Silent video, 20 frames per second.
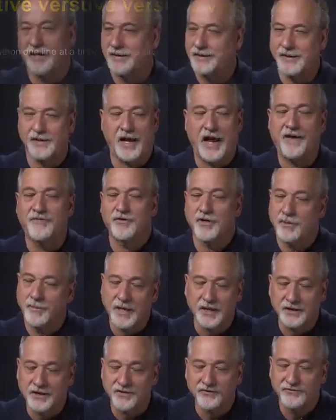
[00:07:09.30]
uh, after
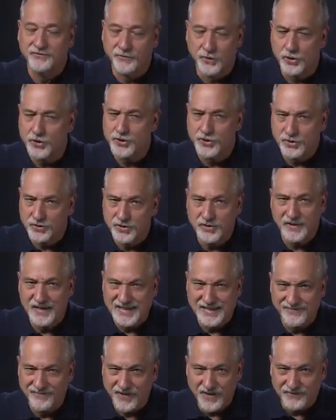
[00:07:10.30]
about the first
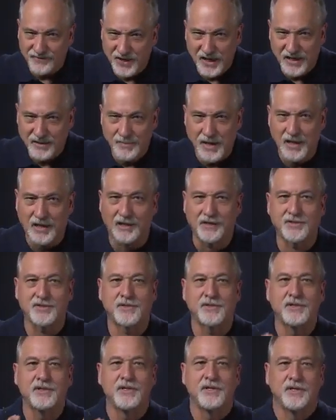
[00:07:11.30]
15
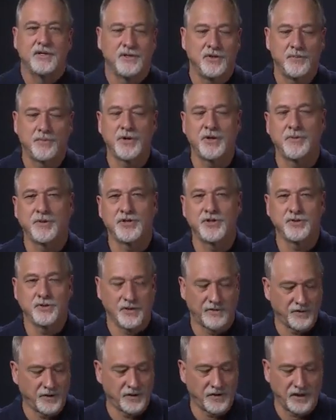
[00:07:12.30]
minutes, you pretty much
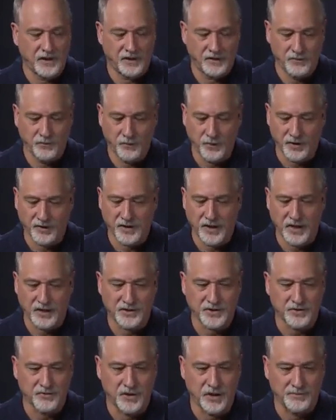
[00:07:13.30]
do everything with a
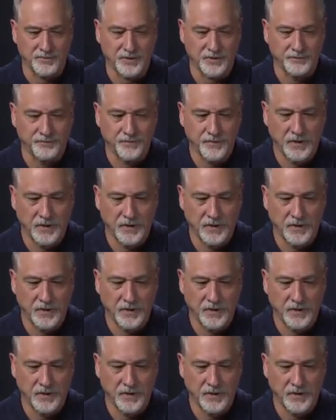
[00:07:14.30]
script.